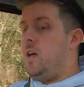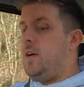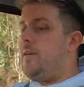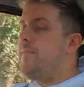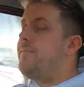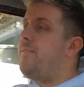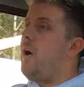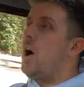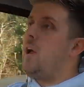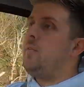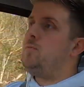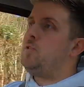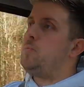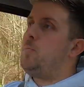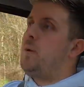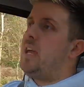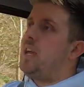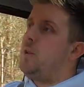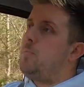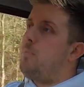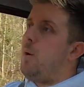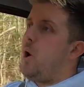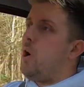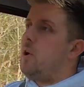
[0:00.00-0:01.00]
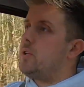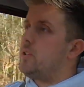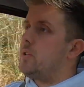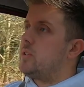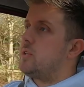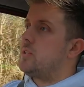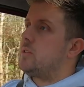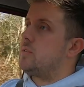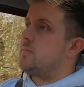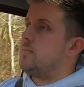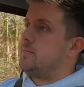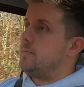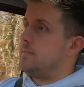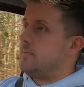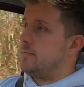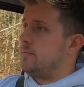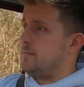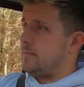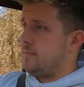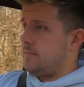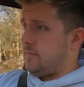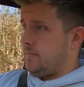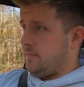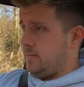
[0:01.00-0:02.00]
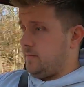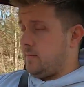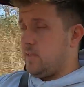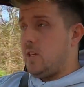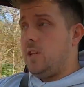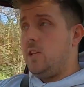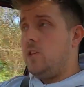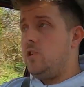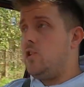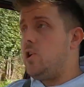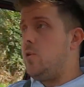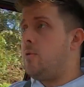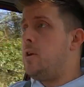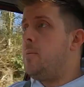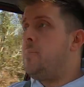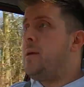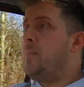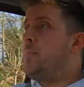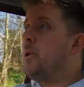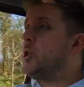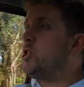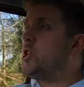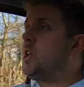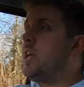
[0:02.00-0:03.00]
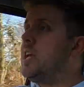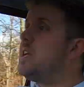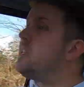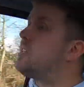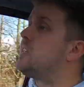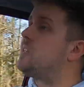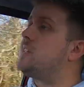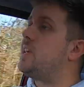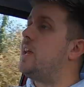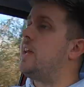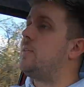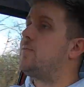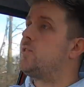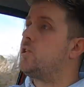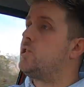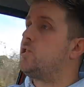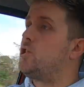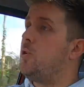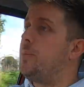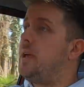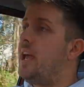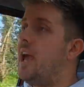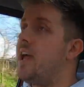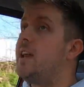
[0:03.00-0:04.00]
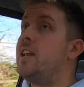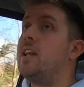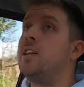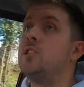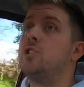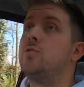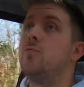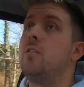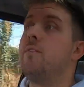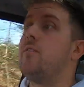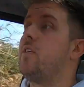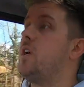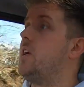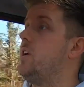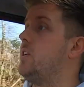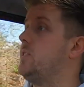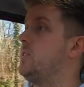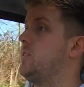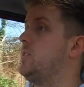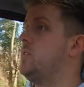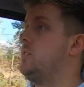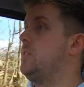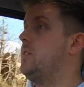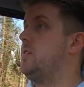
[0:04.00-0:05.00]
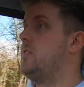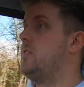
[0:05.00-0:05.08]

5-speed box. Don't want to be pushing it into 6th because you'll be heading into reverse.